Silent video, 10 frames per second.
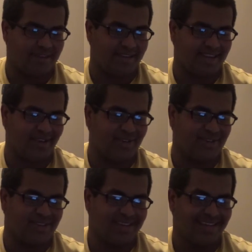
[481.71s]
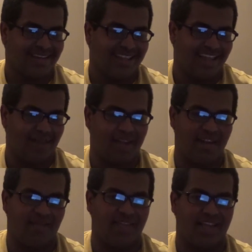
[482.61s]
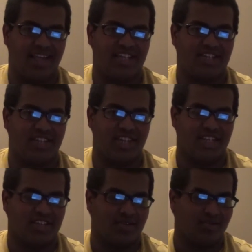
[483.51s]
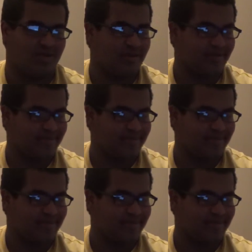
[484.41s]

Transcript: Like it was, like made everything like shitty in general.